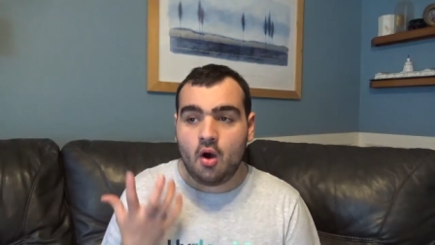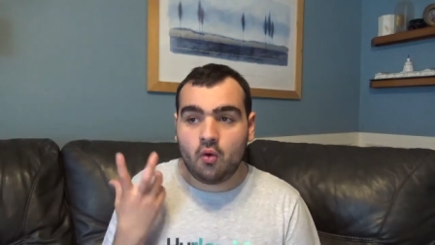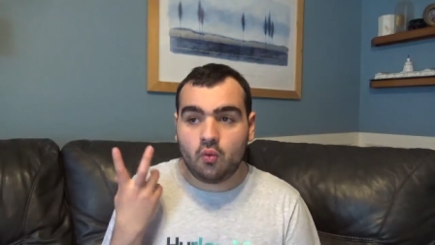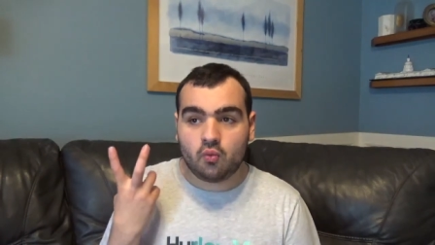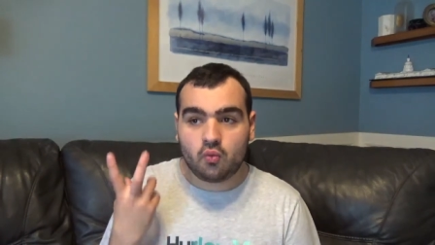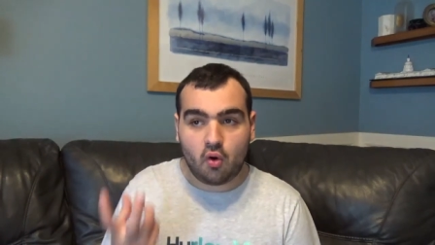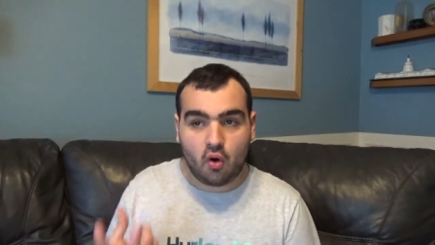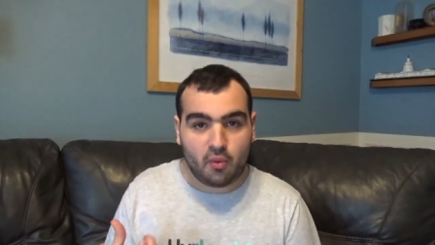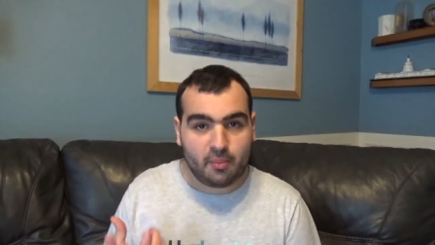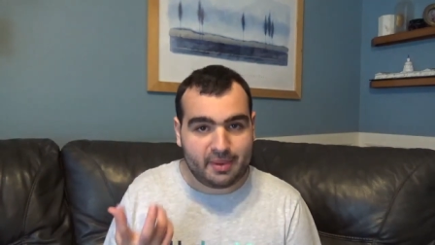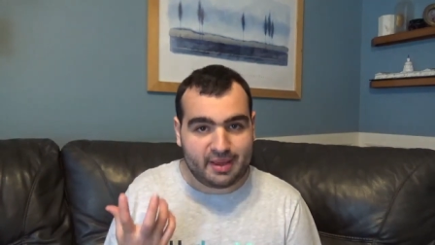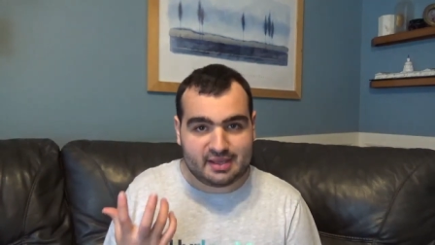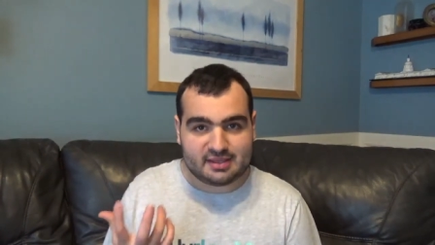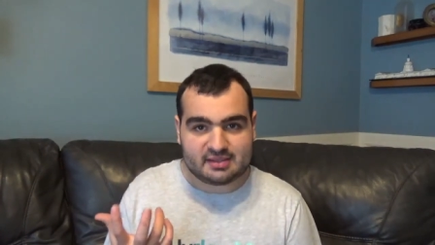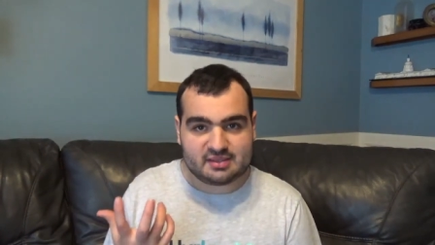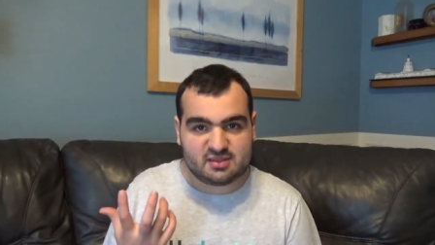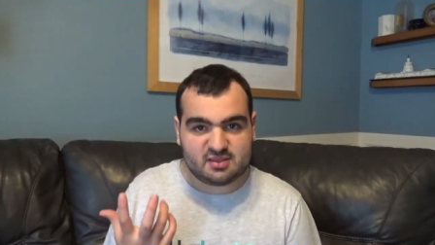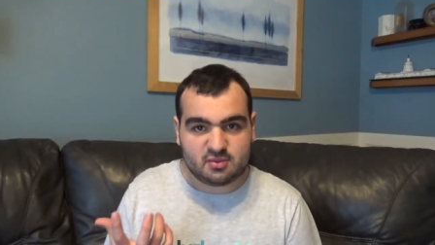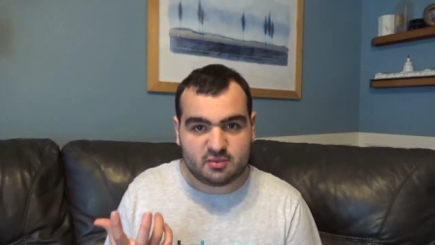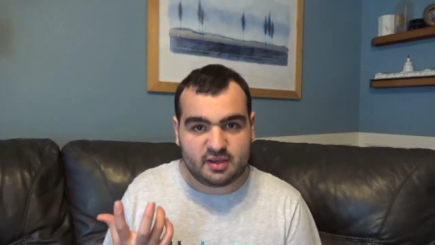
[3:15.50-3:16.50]

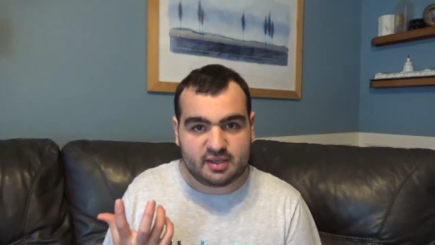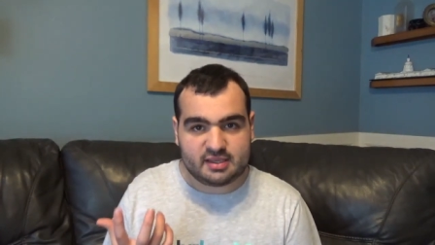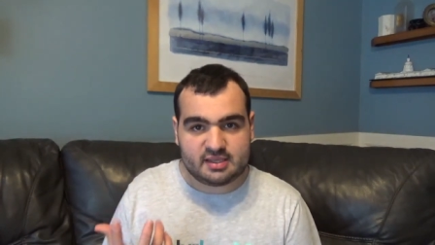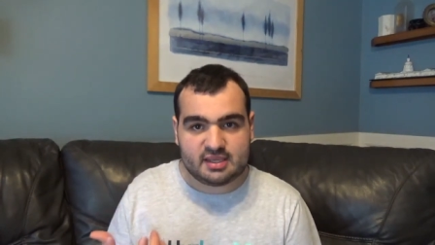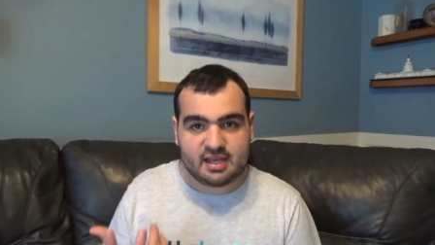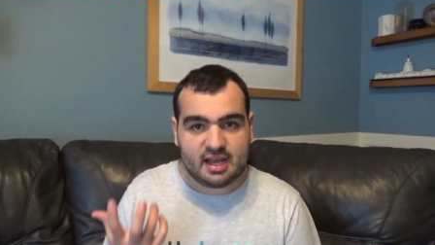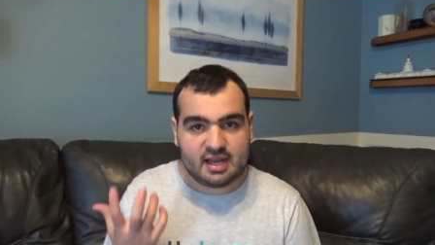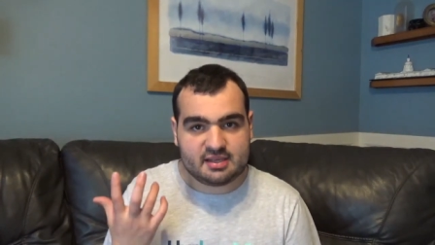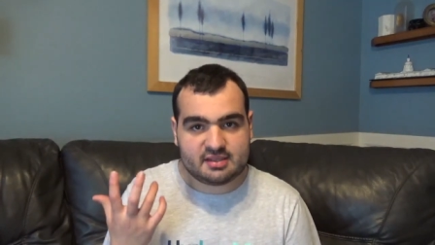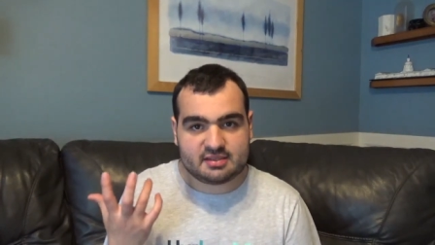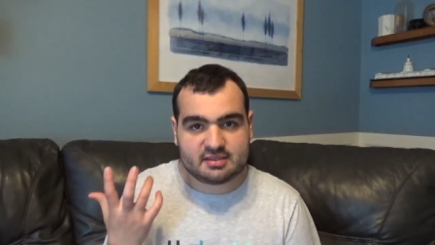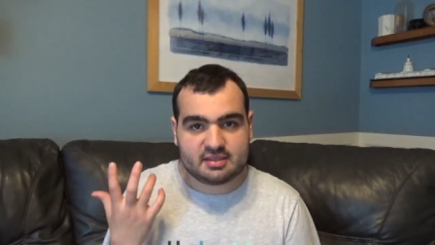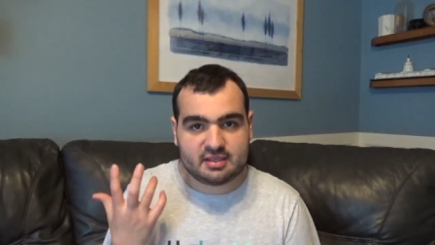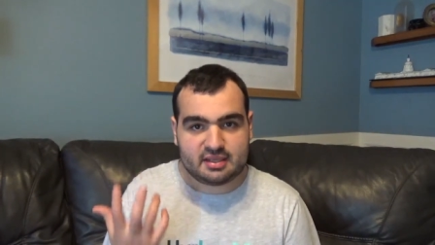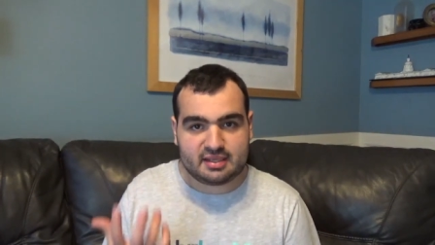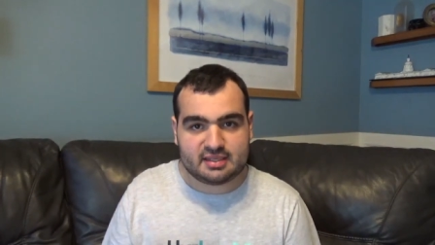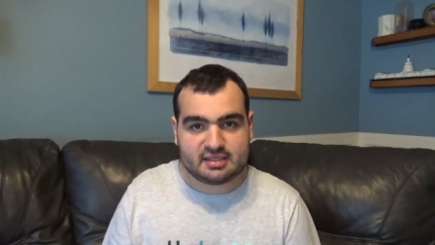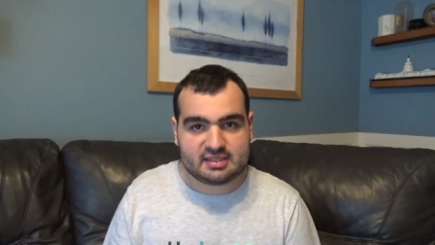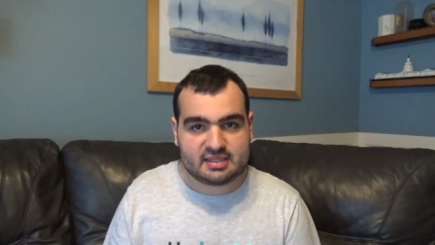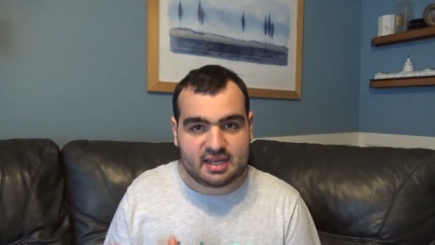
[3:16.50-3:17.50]
romance to it. I just
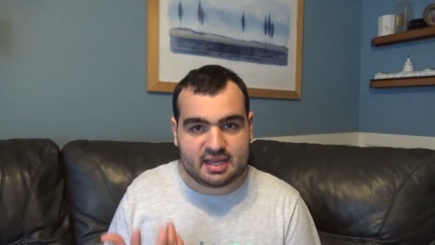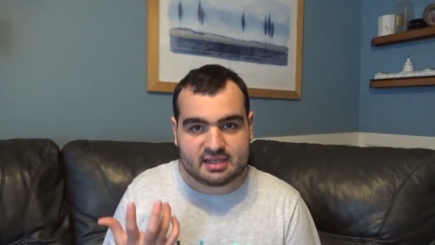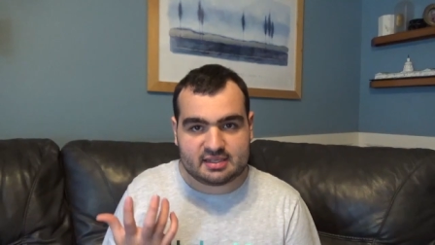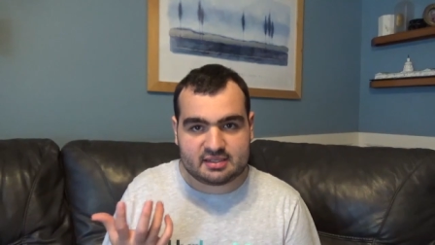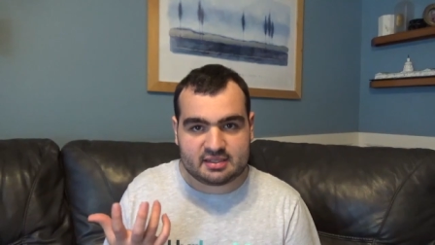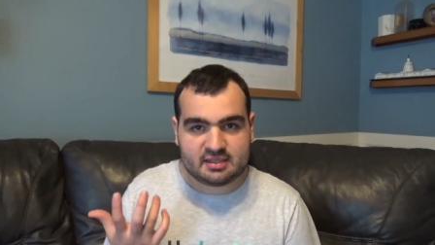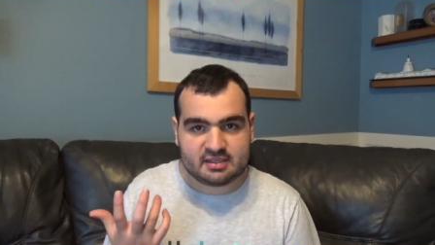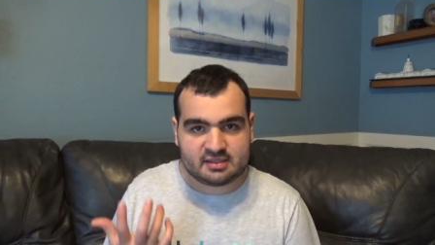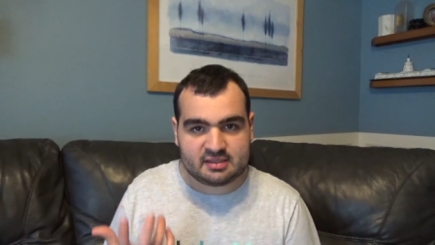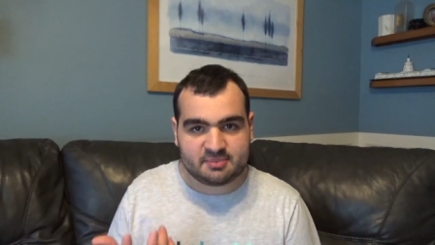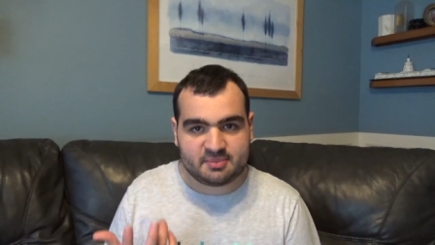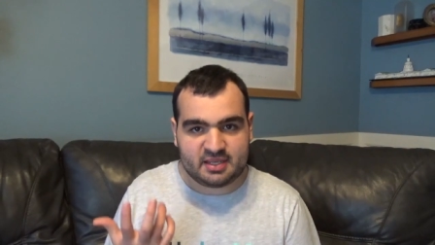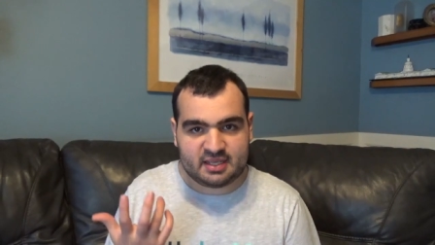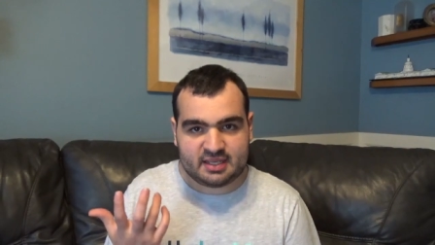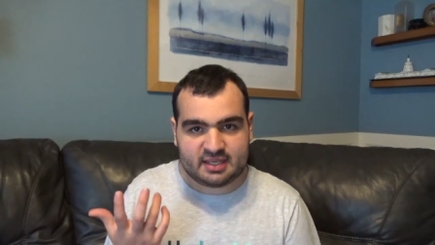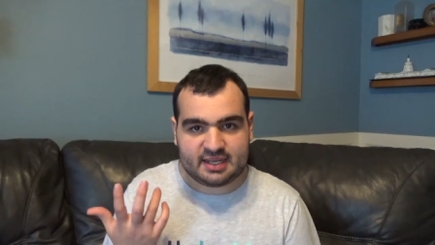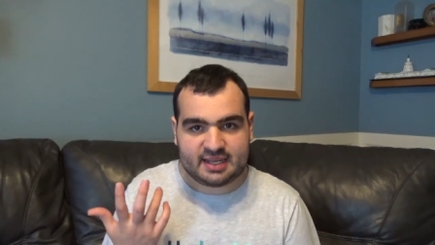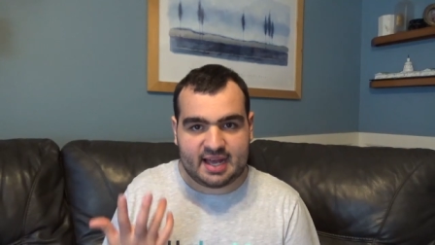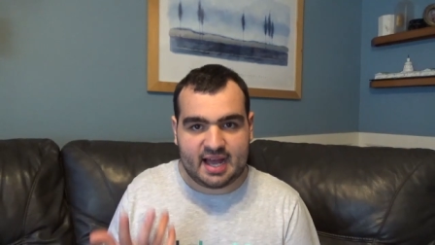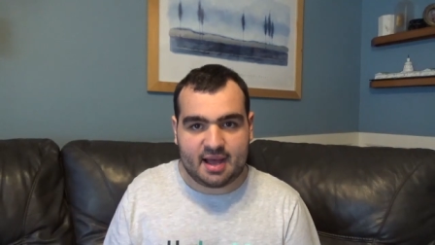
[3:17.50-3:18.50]
think it's not as good as it
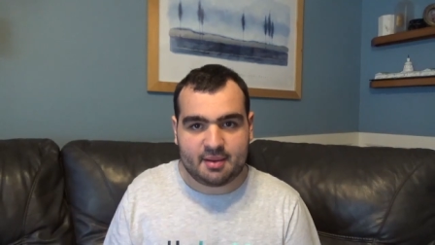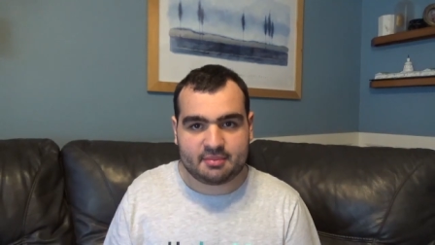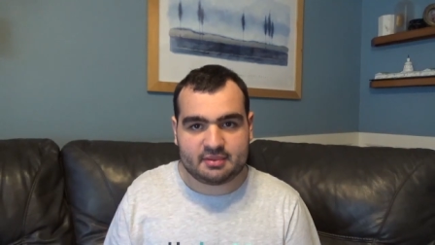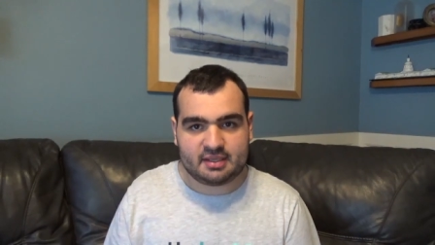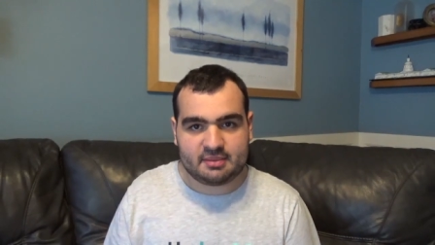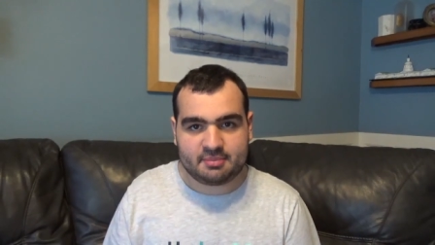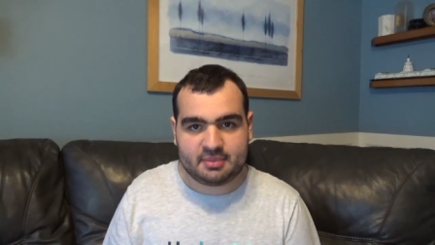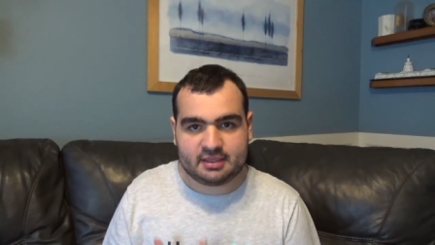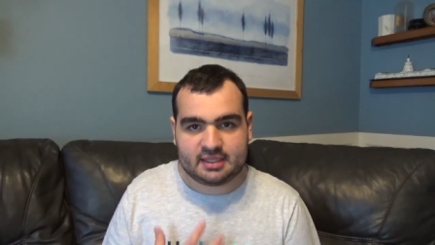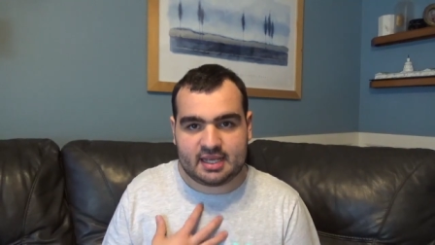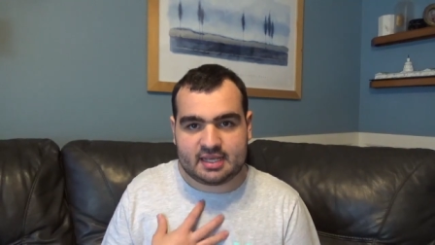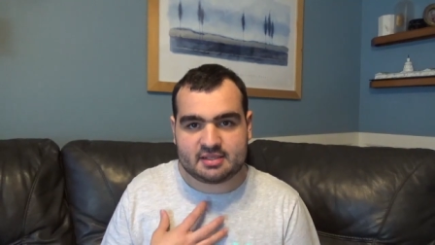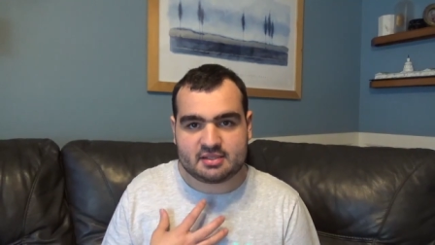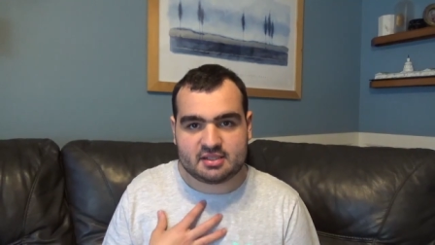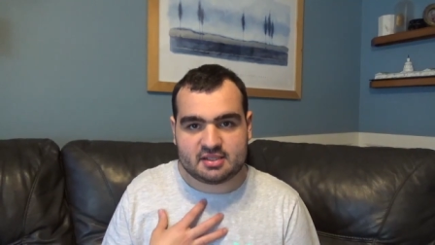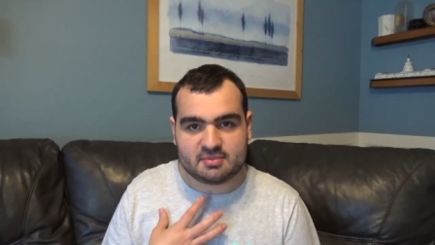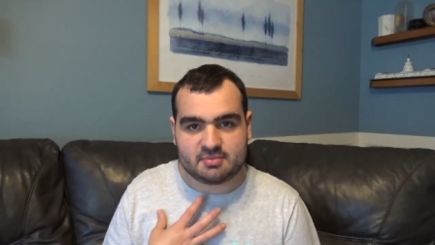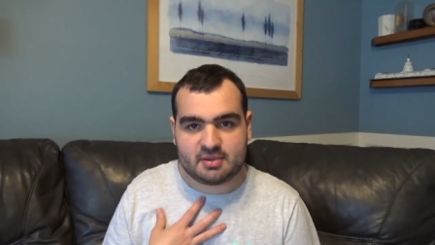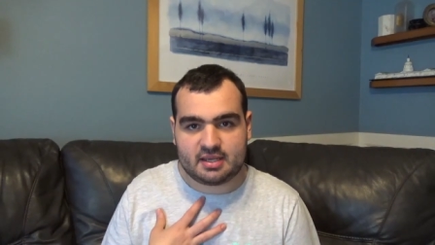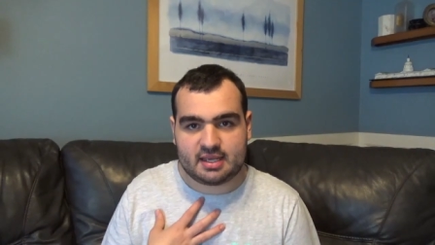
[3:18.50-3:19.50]
being a comedy, but that's
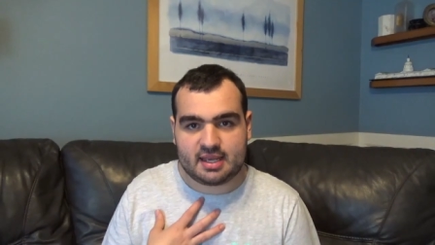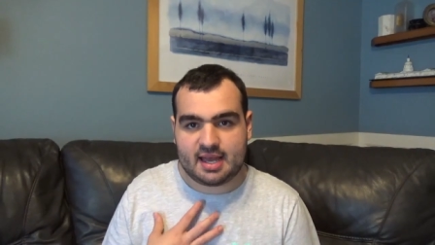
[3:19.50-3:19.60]
just me.